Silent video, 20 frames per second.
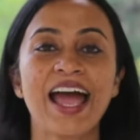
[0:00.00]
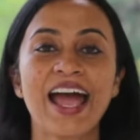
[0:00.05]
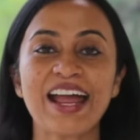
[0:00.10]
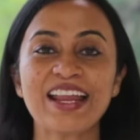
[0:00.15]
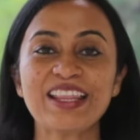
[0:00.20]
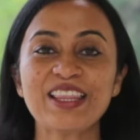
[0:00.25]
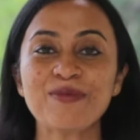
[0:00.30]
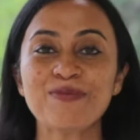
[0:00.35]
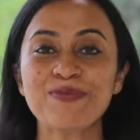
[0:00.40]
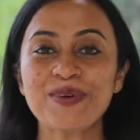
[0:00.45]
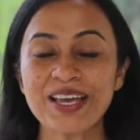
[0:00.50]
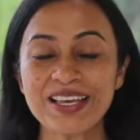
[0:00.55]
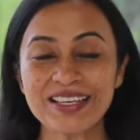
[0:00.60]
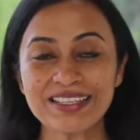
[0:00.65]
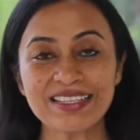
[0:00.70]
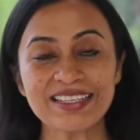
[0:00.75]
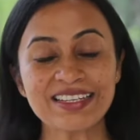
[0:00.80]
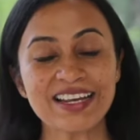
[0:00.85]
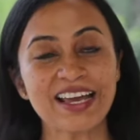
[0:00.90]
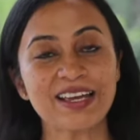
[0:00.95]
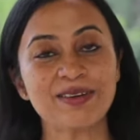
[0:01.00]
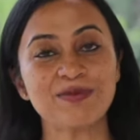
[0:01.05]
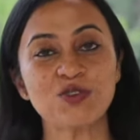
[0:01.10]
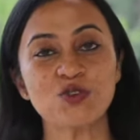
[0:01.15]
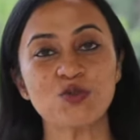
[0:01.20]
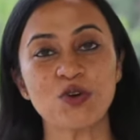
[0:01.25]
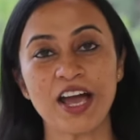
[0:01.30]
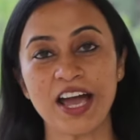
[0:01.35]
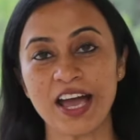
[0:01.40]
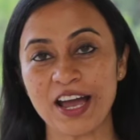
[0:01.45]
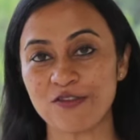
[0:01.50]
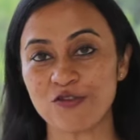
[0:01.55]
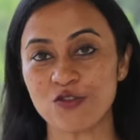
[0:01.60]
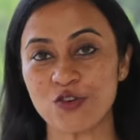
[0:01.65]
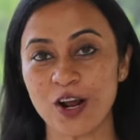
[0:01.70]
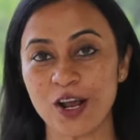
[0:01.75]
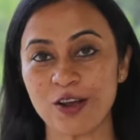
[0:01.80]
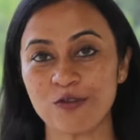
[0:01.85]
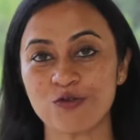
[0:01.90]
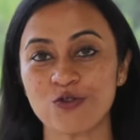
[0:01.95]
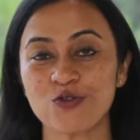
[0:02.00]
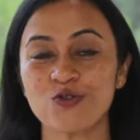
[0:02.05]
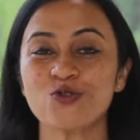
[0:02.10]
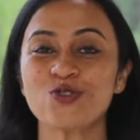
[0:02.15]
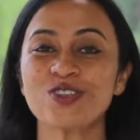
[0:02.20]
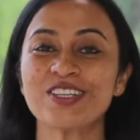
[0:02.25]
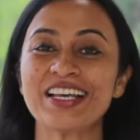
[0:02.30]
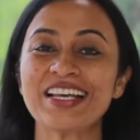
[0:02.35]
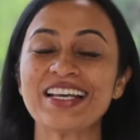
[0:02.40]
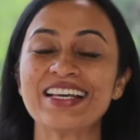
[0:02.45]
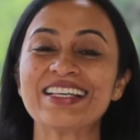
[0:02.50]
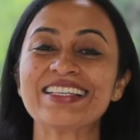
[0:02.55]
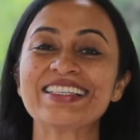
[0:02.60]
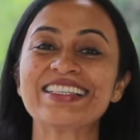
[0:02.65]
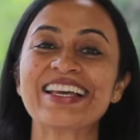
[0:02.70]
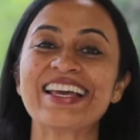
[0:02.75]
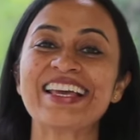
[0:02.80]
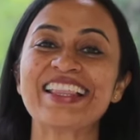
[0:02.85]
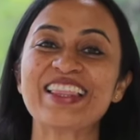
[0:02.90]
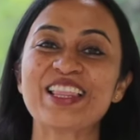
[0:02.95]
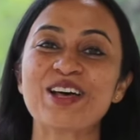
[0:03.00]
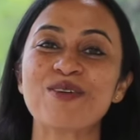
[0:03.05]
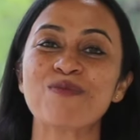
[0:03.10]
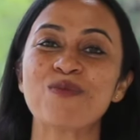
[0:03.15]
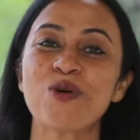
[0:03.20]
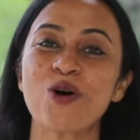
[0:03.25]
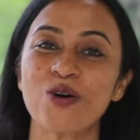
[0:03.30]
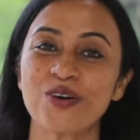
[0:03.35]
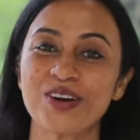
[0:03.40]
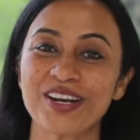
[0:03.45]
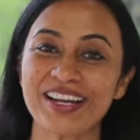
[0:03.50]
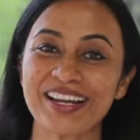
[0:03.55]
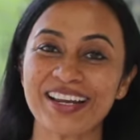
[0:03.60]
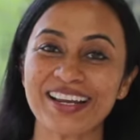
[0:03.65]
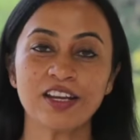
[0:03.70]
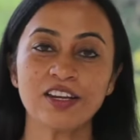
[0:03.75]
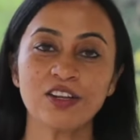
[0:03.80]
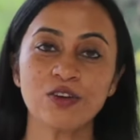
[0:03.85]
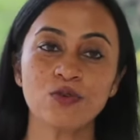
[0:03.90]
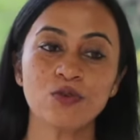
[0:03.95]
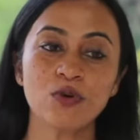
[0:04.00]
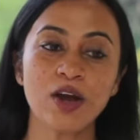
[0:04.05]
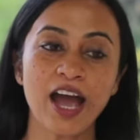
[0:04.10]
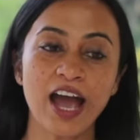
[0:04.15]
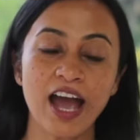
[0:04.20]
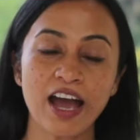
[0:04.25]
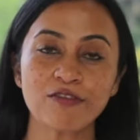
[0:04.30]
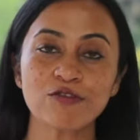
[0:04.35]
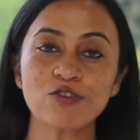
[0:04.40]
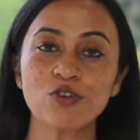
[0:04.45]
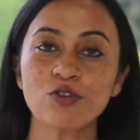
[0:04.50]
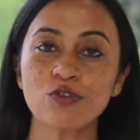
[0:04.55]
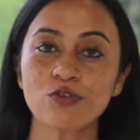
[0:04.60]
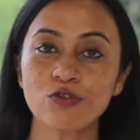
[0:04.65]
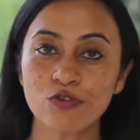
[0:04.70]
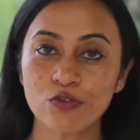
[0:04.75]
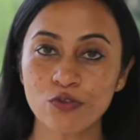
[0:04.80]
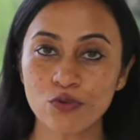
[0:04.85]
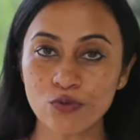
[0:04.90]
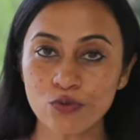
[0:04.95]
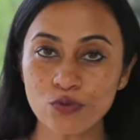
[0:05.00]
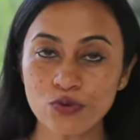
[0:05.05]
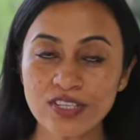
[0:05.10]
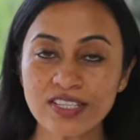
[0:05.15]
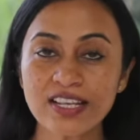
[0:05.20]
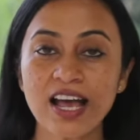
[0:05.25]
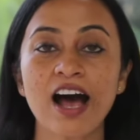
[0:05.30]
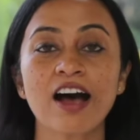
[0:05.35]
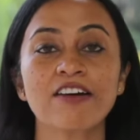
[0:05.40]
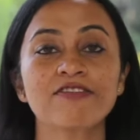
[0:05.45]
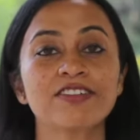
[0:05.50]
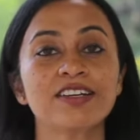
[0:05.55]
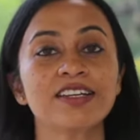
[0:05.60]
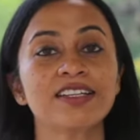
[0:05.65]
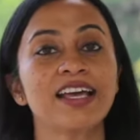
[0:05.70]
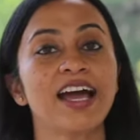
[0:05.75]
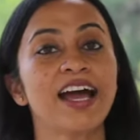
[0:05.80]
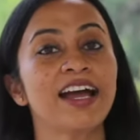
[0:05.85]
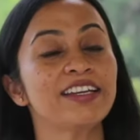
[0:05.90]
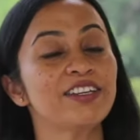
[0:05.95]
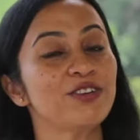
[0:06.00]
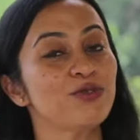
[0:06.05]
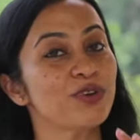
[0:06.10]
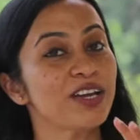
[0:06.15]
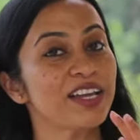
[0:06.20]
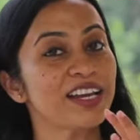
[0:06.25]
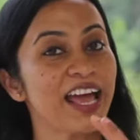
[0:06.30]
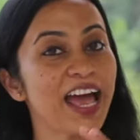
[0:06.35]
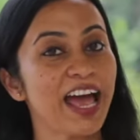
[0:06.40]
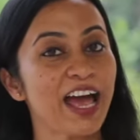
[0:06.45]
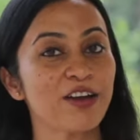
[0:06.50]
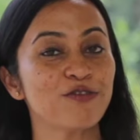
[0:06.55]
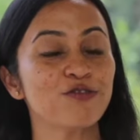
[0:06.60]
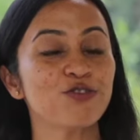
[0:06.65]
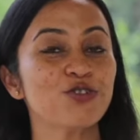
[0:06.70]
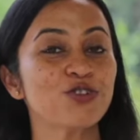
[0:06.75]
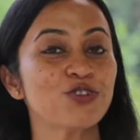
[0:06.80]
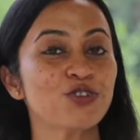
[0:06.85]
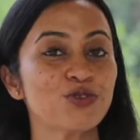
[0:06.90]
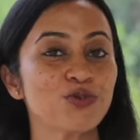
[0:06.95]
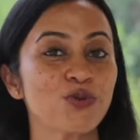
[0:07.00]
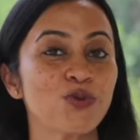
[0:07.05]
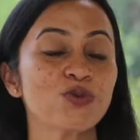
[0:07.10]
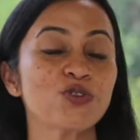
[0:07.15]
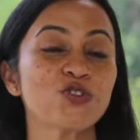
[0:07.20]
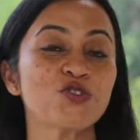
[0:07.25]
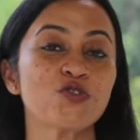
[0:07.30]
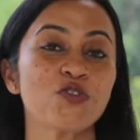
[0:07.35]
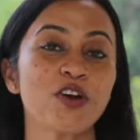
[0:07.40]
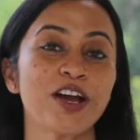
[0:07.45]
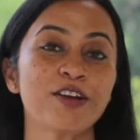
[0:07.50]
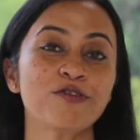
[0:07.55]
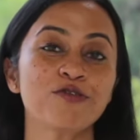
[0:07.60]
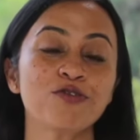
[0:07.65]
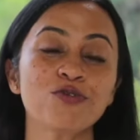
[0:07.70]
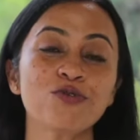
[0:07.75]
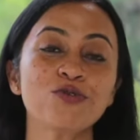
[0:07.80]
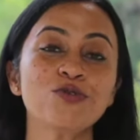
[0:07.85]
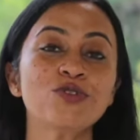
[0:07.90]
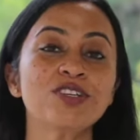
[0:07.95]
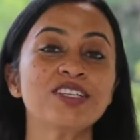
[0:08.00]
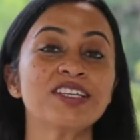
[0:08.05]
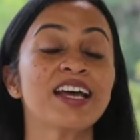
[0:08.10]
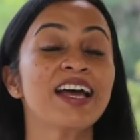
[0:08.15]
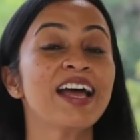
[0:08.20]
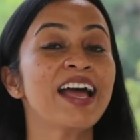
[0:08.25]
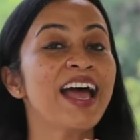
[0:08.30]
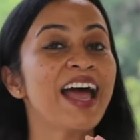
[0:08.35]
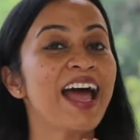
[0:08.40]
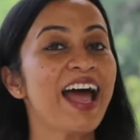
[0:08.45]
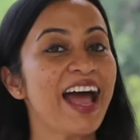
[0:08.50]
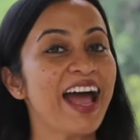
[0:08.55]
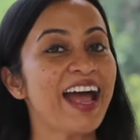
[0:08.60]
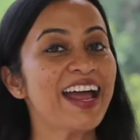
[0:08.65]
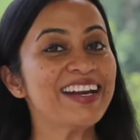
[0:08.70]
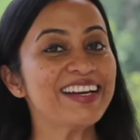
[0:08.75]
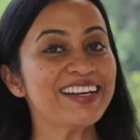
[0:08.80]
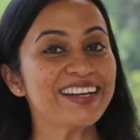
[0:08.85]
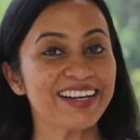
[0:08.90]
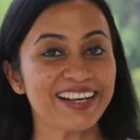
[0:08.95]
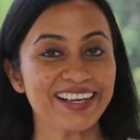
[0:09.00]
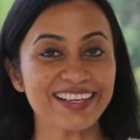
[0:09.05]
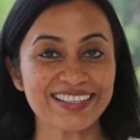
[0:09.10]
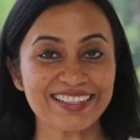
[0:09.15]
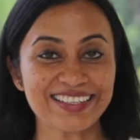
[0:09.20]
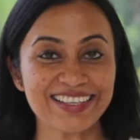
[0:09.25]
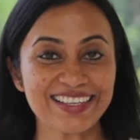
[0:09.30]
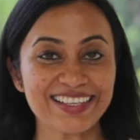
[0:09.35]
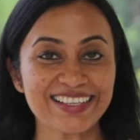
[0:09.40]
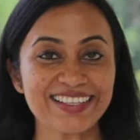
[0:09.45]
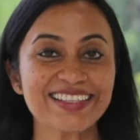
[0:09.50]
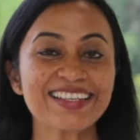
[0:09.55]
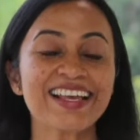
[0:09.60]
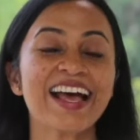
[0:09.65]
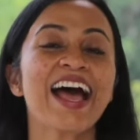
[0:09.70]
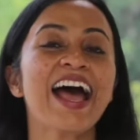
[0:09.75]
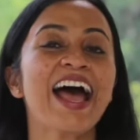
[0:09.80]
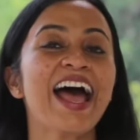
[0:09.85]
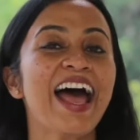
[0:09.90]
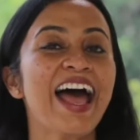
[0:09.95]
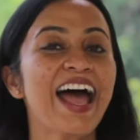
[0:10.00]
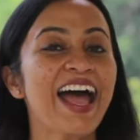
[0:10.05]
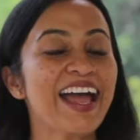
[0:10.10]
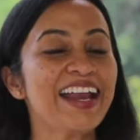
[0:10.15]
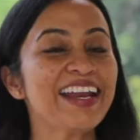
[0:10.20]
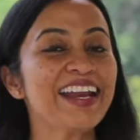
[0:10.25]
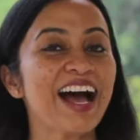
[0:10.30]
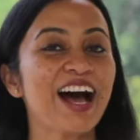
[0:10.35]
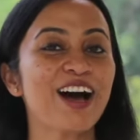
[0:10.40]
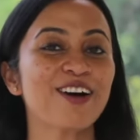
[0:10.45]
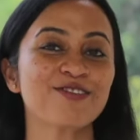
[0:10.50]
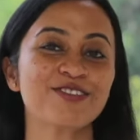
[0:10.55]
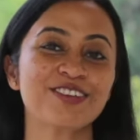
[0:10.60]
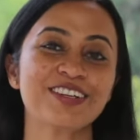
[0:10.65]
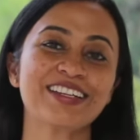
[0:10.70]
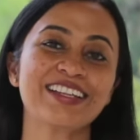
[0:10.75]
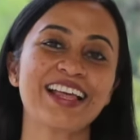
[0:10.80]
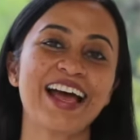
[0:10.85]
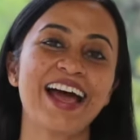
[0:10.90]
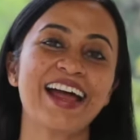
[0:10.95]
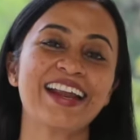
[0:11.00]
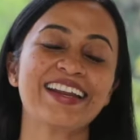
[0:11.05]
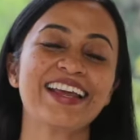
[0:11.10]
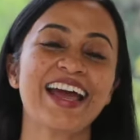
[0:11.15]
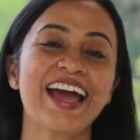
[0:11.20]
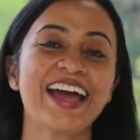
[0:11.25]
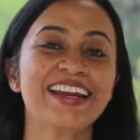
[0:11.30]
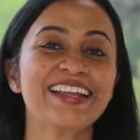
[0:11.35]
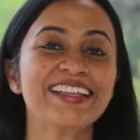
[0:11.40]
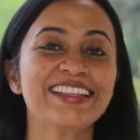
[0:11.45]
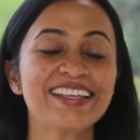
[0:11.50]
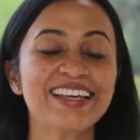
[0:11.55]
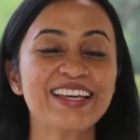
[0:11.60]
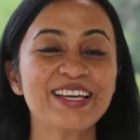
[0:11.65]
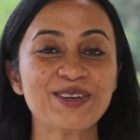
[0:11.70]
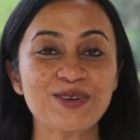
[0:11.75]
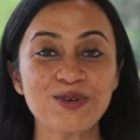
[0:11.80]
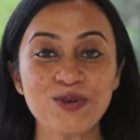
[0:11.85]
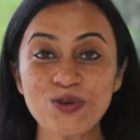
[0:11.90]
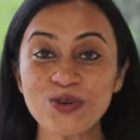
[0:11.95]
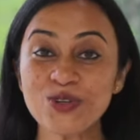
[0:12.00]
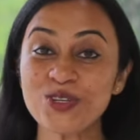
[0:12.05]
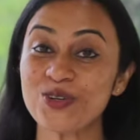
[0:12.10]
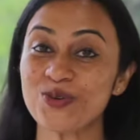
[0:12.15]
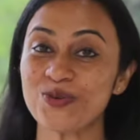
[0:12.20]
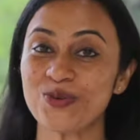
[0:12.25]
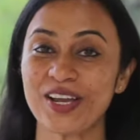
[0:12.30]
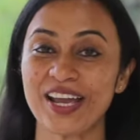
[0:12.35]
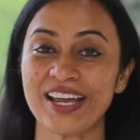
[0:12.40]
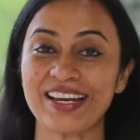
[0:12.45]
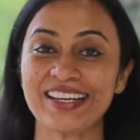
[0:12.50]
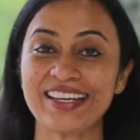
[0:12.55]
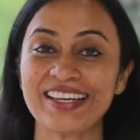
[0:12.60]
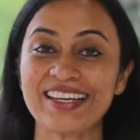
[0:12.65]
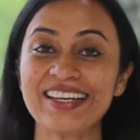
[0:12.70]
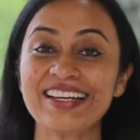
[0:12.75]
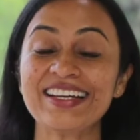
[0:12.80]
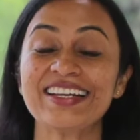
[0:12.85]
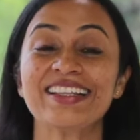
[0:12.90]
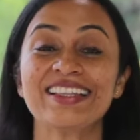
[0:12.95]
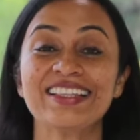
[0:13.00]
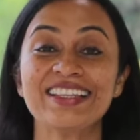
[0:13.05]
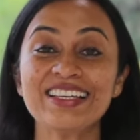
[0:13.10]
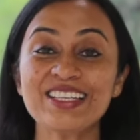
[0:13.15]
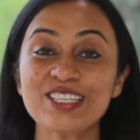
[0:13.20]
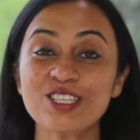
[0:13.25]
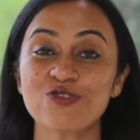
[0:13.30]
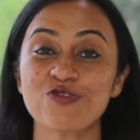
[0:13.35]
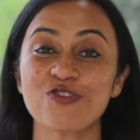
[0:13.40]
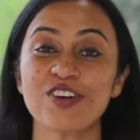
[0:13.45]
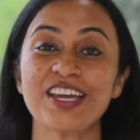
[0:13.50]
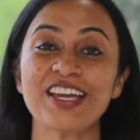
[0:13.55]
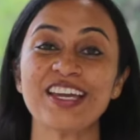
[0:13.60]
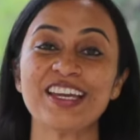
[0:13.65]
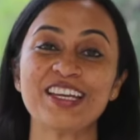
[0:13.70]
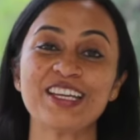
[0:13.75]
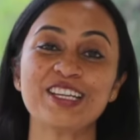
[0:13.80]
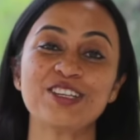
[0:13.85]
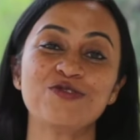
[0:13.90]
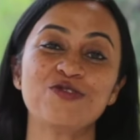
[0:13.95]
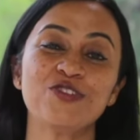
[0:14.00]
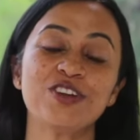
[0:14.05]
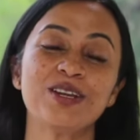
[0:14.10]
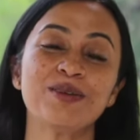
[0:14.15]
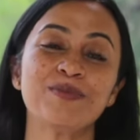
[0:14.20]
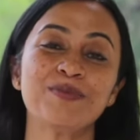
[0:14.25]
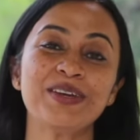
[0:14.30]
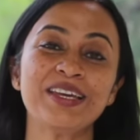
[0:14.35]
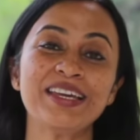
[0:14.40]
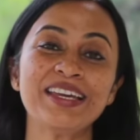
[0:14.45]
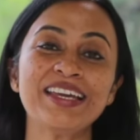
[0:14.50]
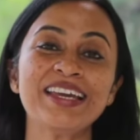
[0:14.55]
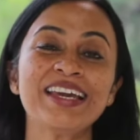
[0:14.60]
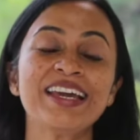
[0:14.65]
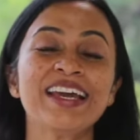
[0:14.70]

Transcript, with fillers: And the best time to have dry fruits is in the morning. When you have your fruits, after that you can have your soaked dry fruits and raisins, and after that anything cooked you can eat. This way it will be